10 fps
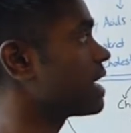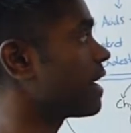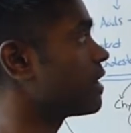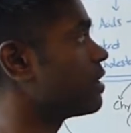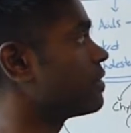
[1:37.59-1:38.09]

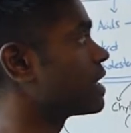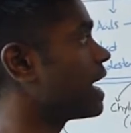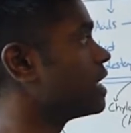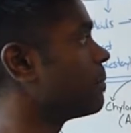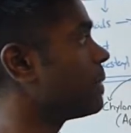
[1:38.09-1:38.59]
carried on the
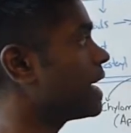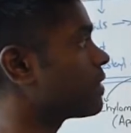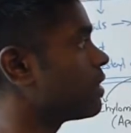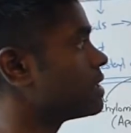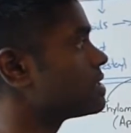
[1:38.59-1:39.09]

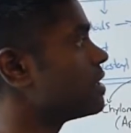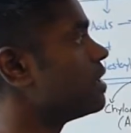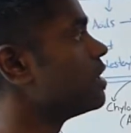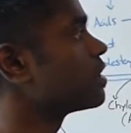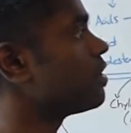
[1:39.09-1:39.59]
chylomicrons
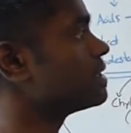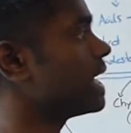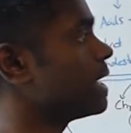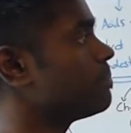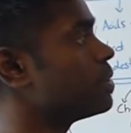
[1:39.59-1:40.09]
called
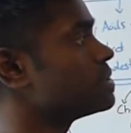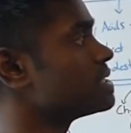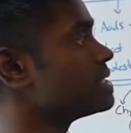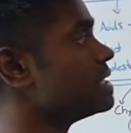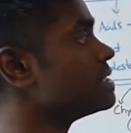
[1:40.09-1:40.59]

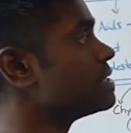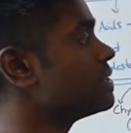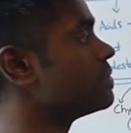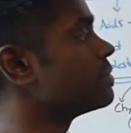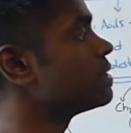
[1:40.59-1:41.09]

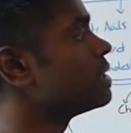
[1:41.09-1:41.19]
ApoC2.